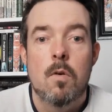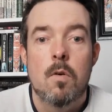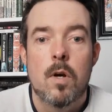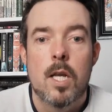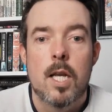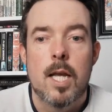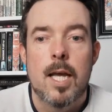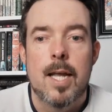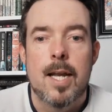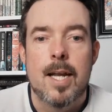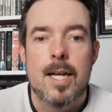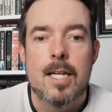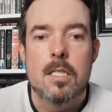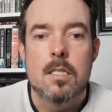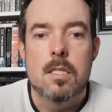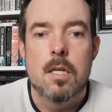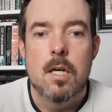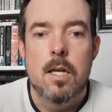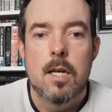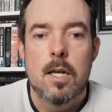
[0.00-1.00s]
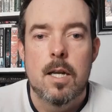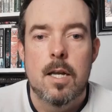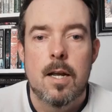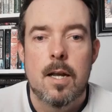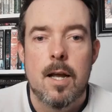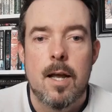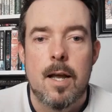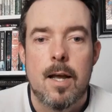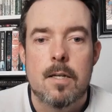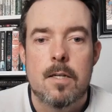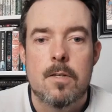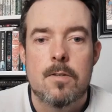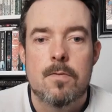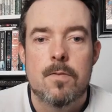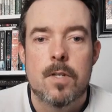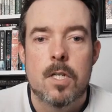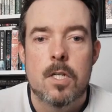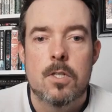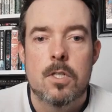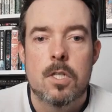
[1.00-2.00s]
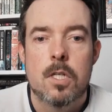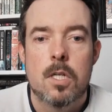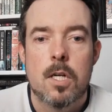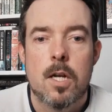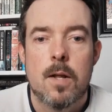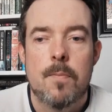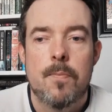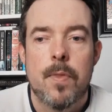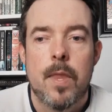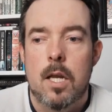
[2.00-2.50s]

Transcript: Quite an exciting science fiction.